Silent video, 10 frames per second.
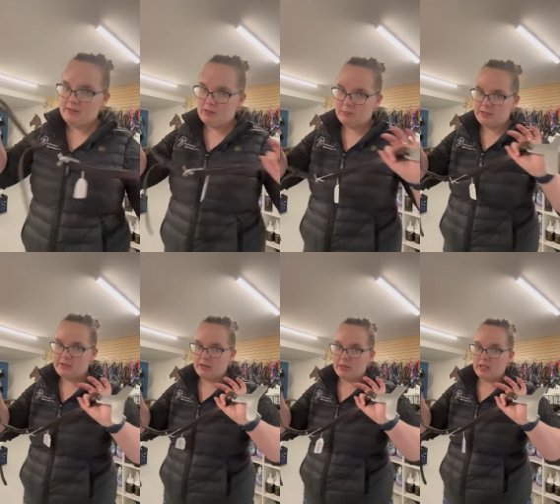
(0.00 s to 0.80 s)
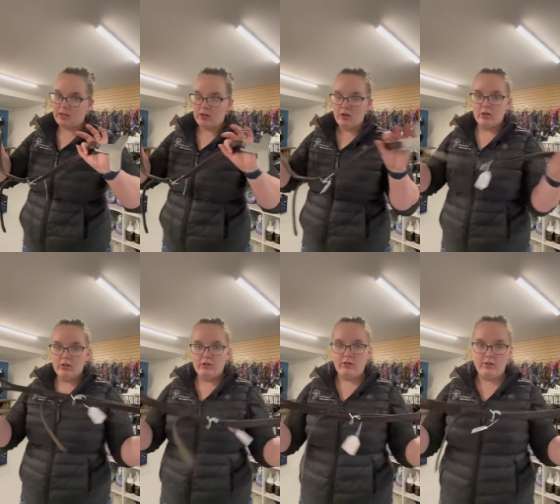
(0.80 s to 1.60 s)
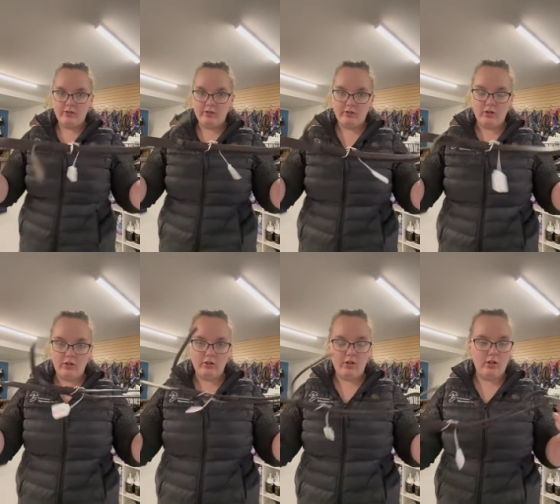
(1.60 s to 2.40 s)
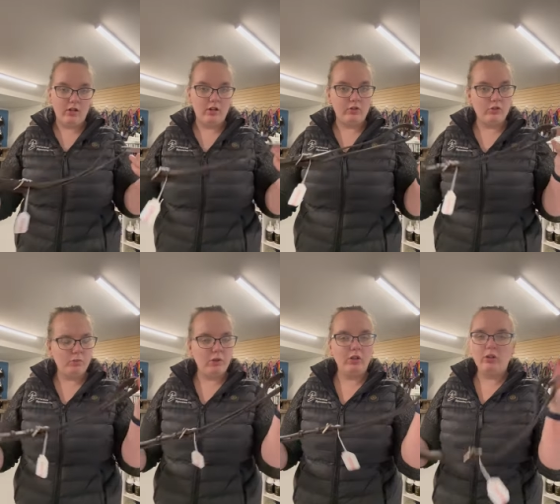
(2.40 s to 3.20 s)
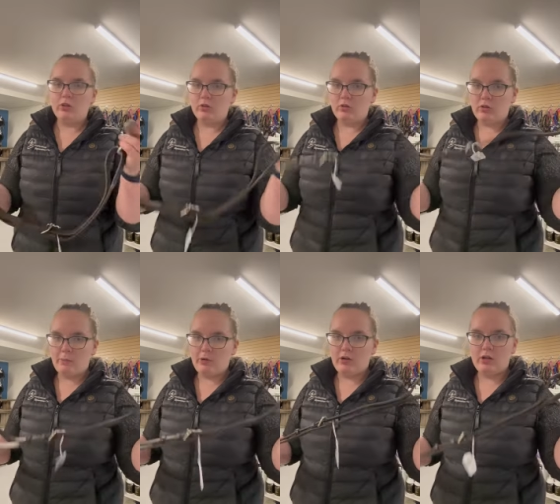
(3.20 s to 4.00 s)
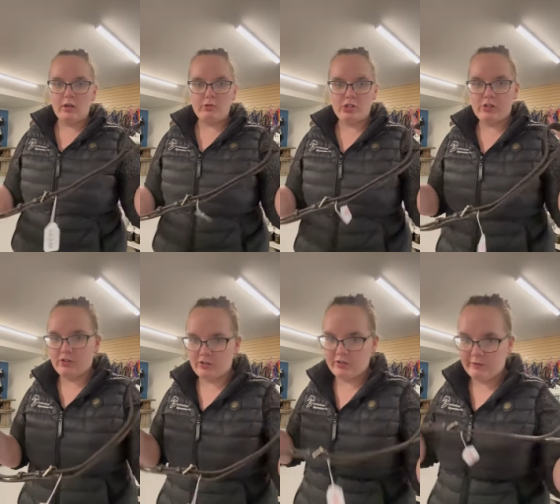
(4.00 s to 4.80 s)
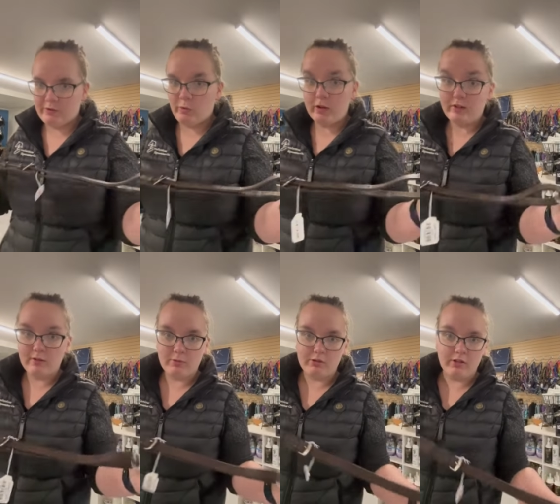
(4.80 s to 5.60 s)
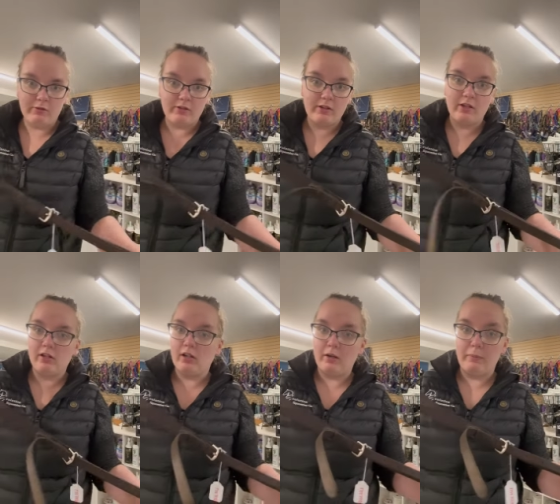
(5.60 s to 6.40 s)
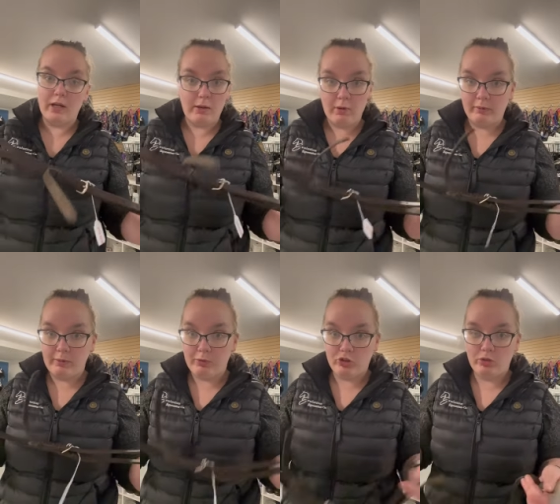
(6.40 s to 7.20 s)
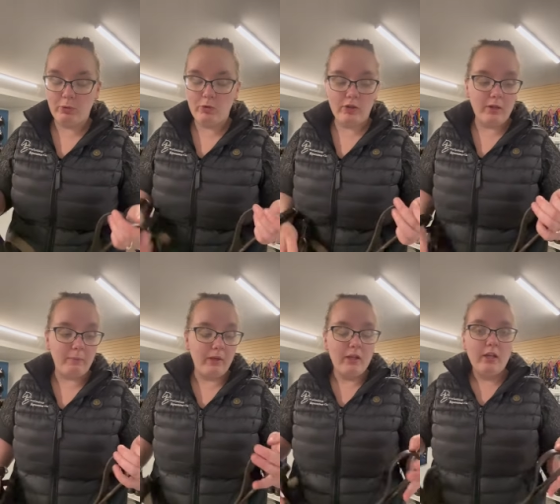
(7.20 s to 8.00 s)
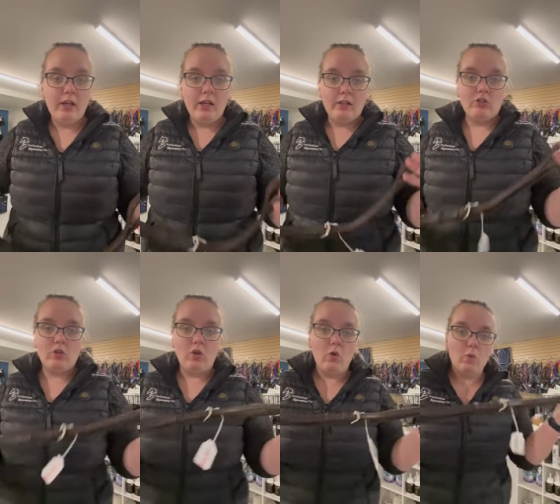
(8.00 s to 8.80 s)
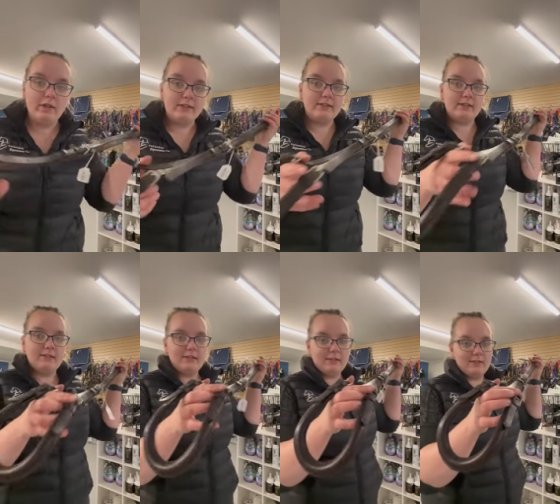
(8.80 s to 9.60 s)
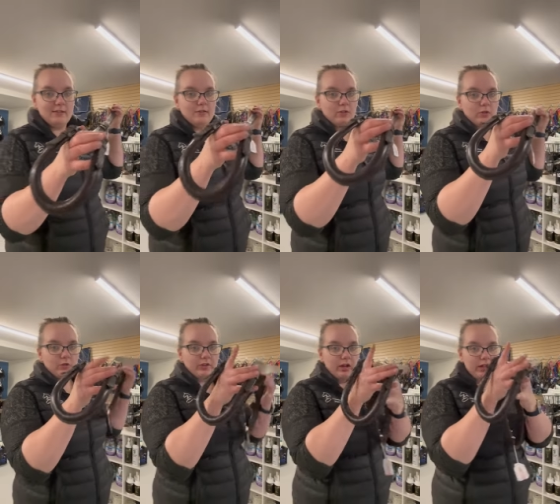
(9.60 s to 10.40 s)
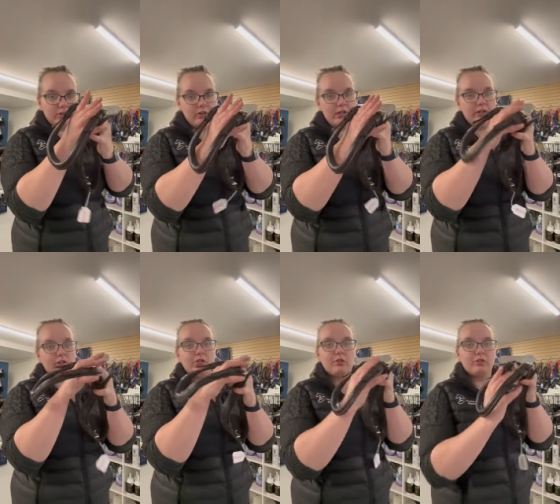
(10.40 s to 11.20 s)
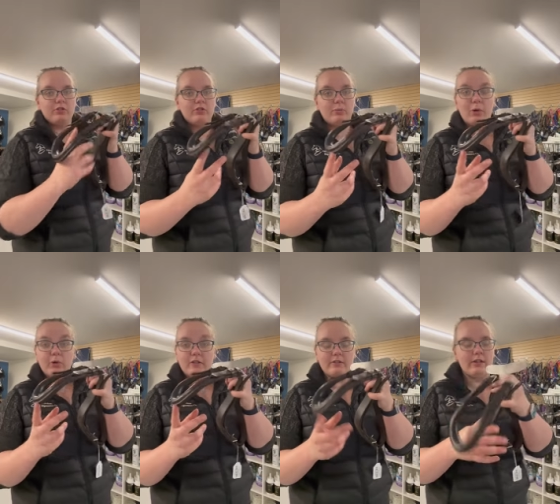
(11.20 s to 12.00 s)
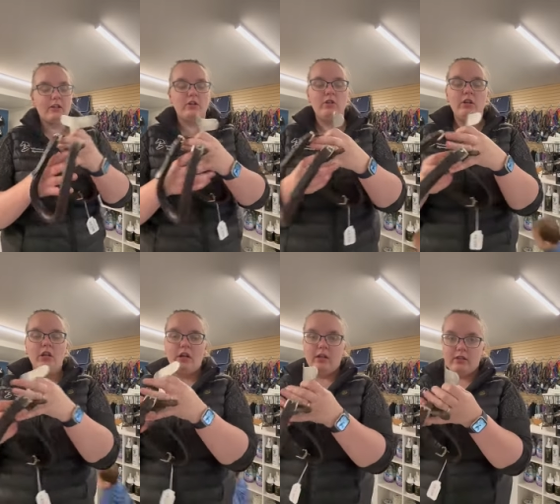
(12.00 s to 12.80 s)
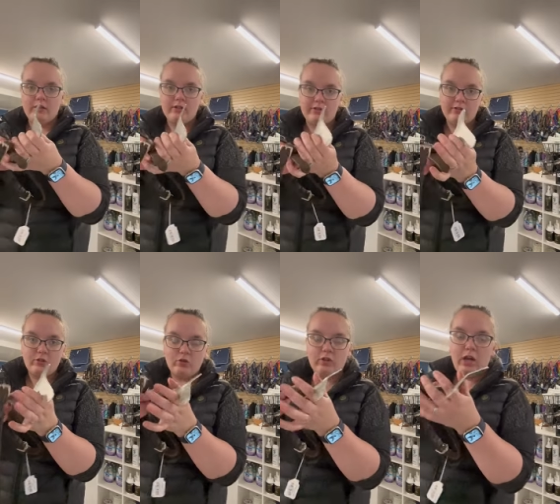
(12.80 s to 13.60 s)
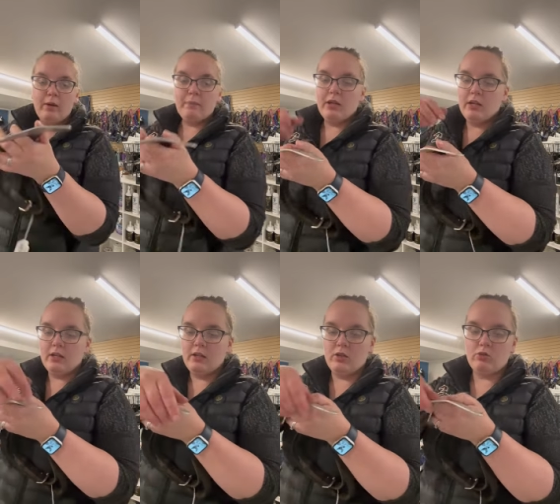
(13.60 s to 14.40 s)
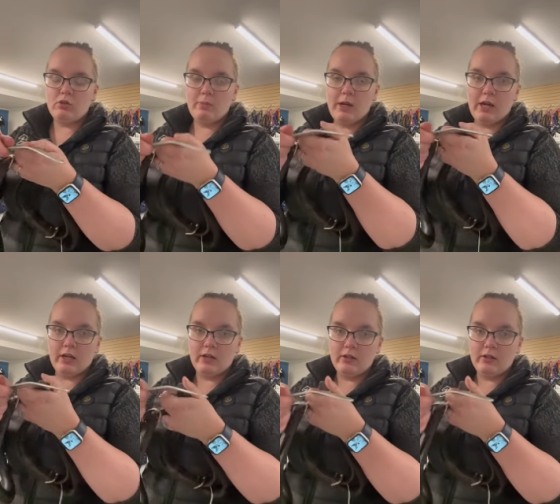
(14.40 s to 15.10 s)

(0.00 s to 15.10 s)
little piece come in. So this is called a crupper or crupper. I'm sure there's different ways to pronounce it. Um, I probably butchered both of them. So what this is, is this goes underneath your horse's or pony's tail and then this goes up through the back